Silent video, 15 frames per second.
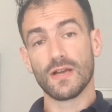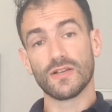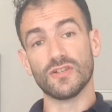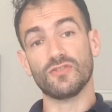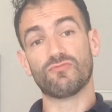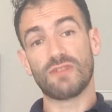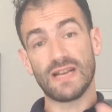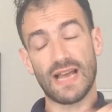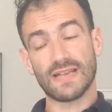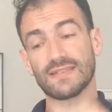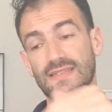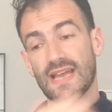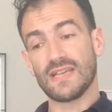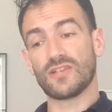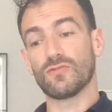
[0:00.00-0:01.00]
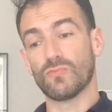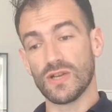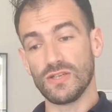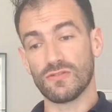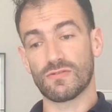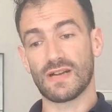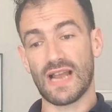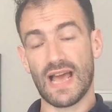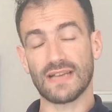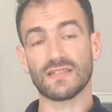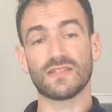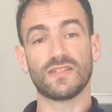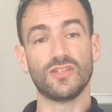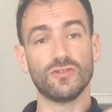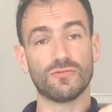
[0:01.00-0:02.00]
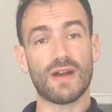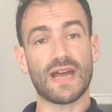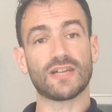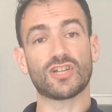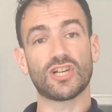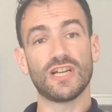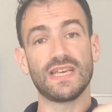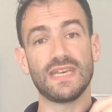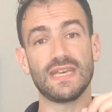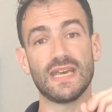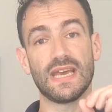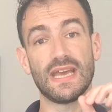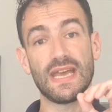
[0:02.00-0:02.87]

Because relaxation, when you're relaxed, you're actually